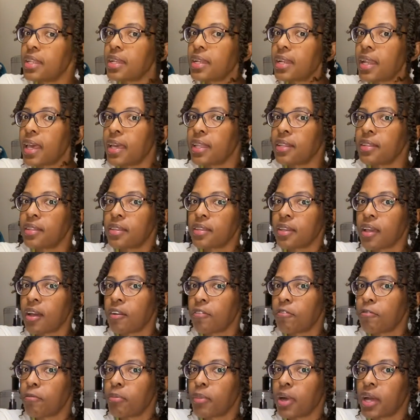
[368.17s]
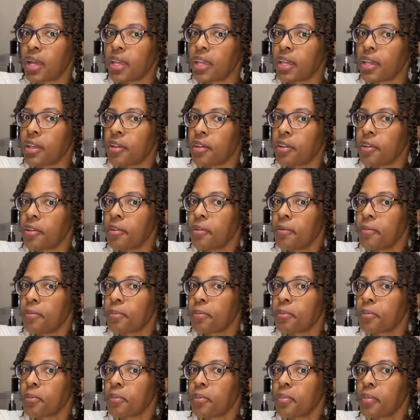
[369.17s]
length of my hair,
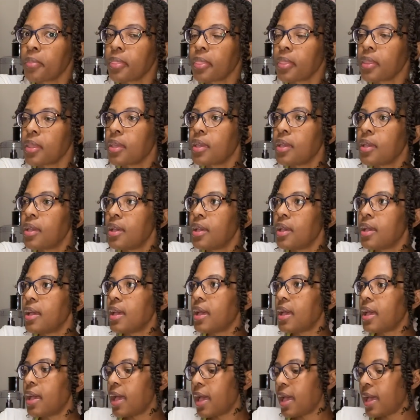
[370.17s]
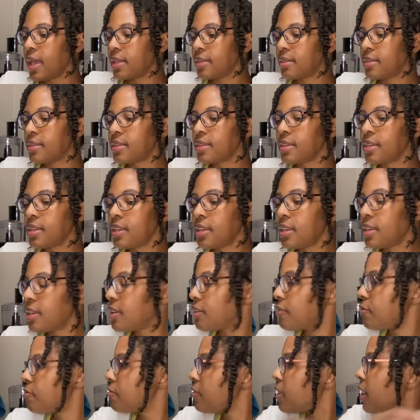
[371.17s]
and see
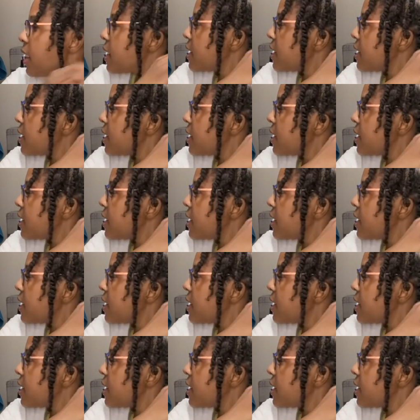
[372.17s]
if I